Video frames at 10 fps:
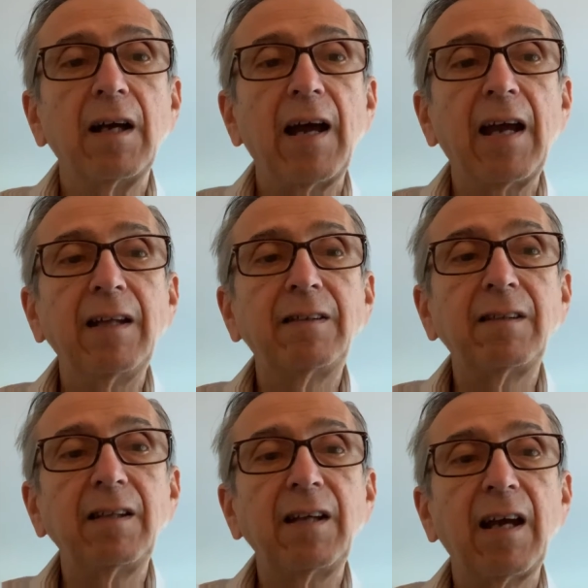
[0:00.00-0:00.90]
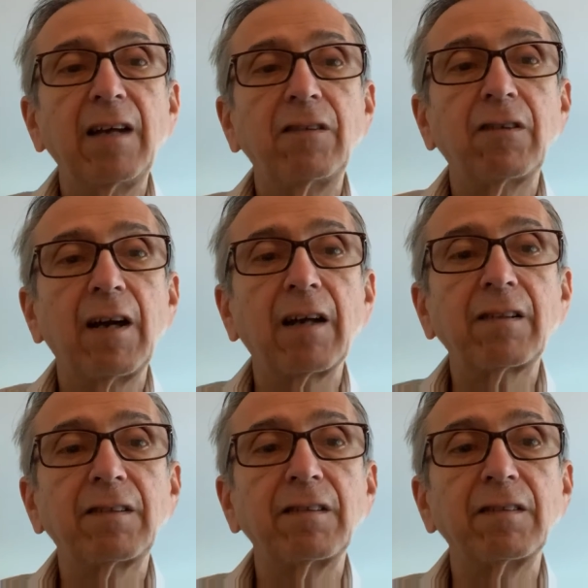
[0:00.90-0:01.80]

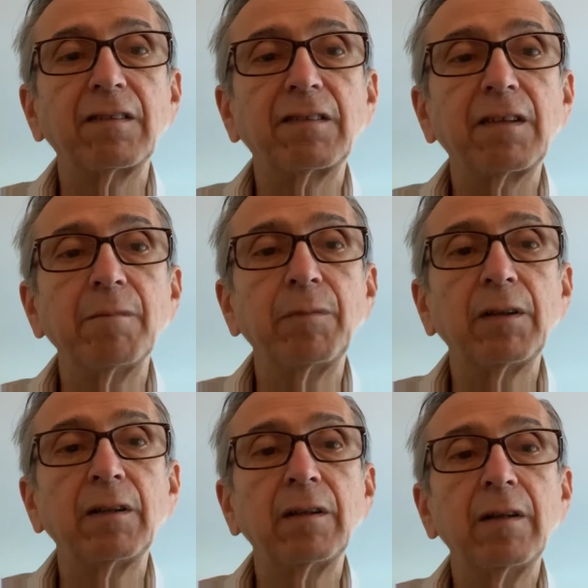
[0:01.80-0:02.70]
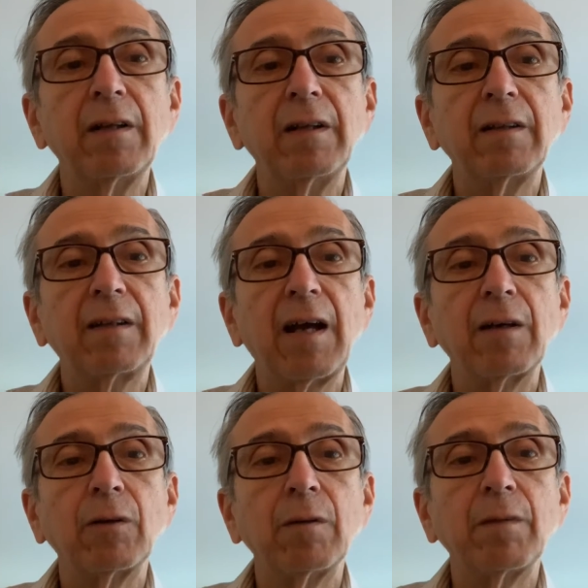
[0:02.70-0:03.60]
ATHX is a symbol,
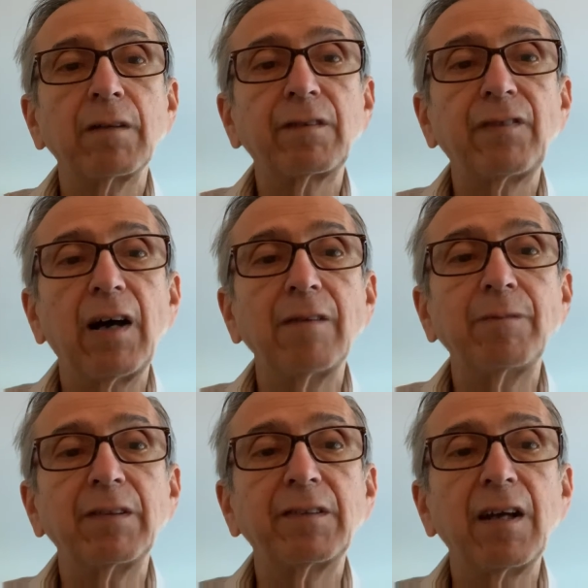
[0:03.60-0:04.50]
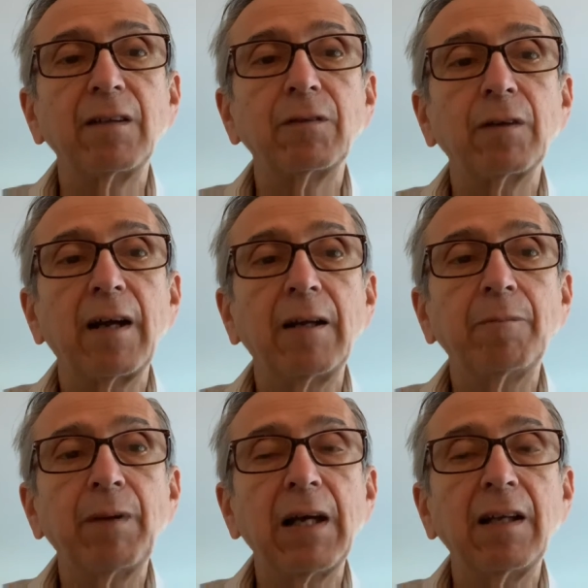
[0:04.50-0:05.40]
down almost 5% or
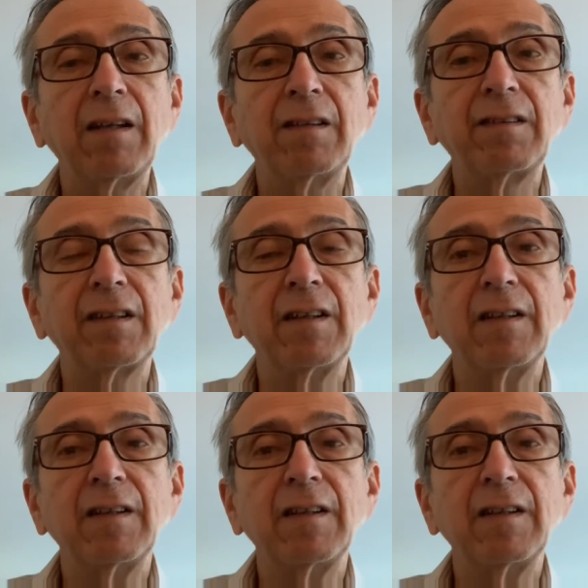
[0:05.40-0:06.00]
8 pennies